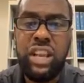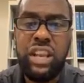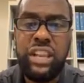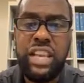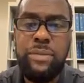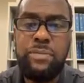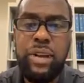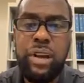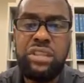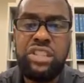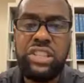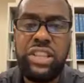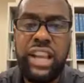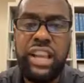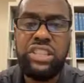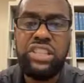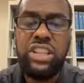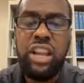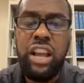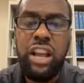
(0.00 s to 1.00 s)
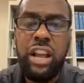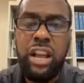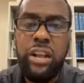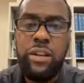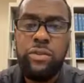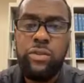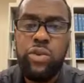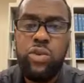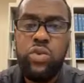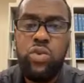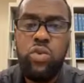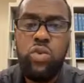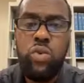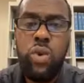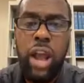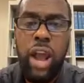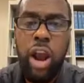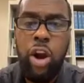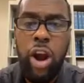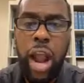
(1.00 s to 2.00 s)
Email states your
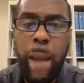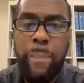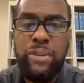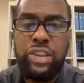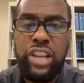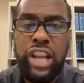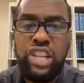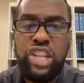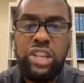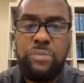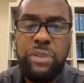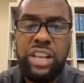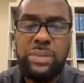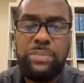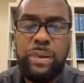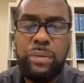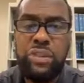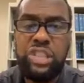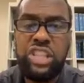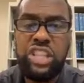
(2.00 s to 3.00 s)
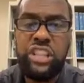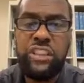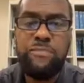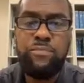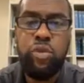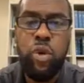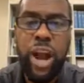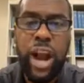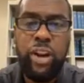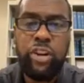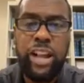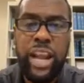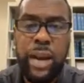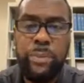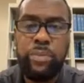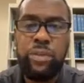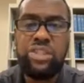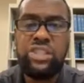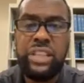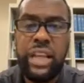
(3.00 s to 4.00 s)
application must be received prior to
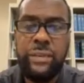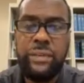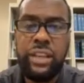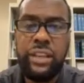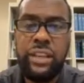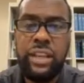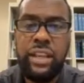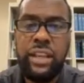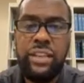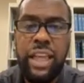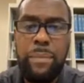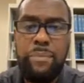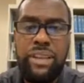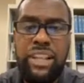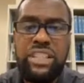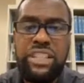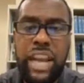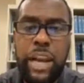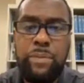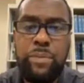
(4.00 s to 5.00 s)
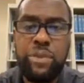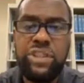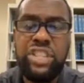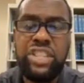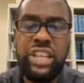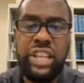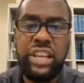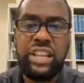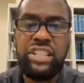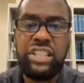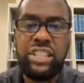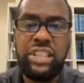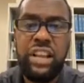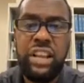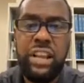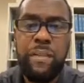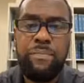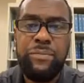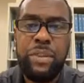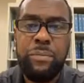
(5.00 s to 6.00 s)
April 7th. That means April 6th.
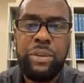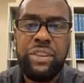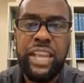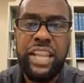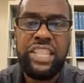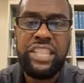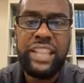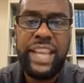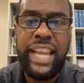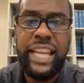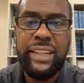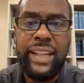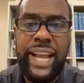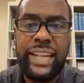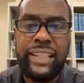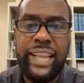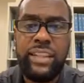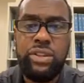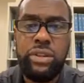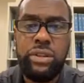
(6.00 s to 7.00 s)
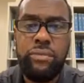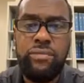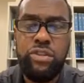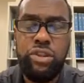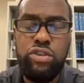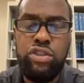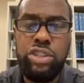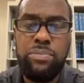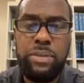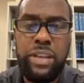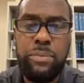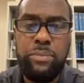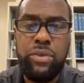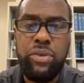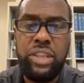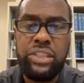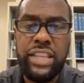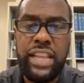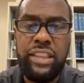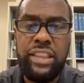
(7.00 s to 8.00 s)
But they say it like that to confuse people
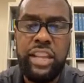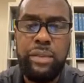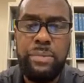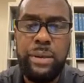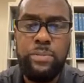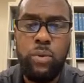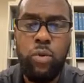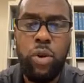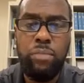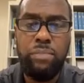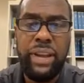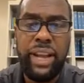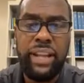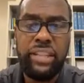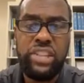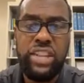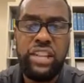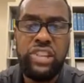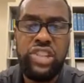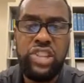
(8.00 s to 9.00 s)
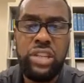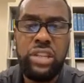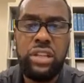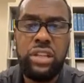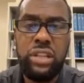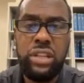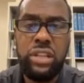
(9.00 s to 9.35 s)
because they think people won't pay attention.